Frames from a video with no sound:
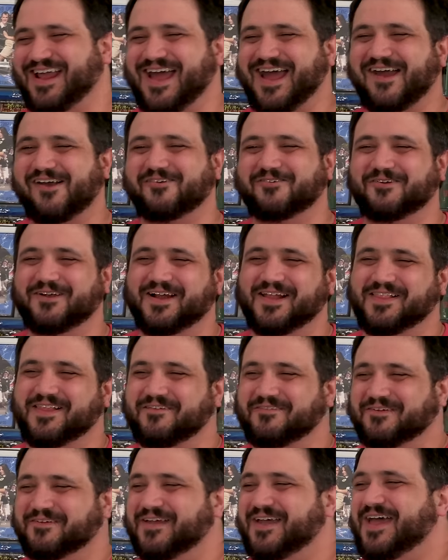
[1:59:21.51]
Aragorn, I
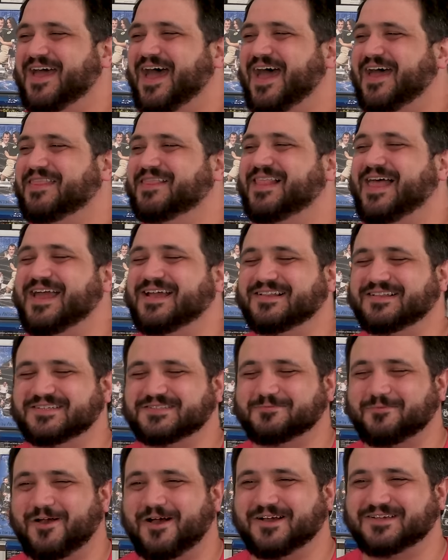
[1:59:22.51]
love you. And
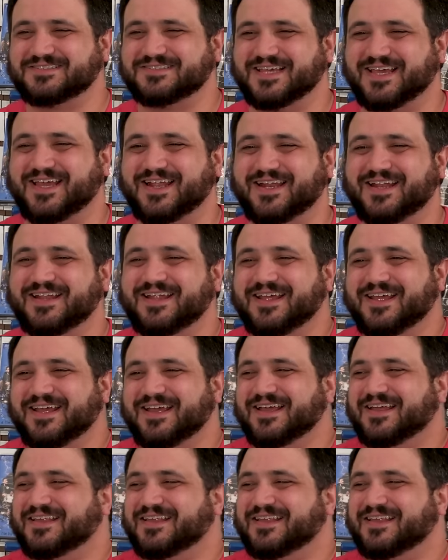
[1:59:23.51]
Legolas walks in.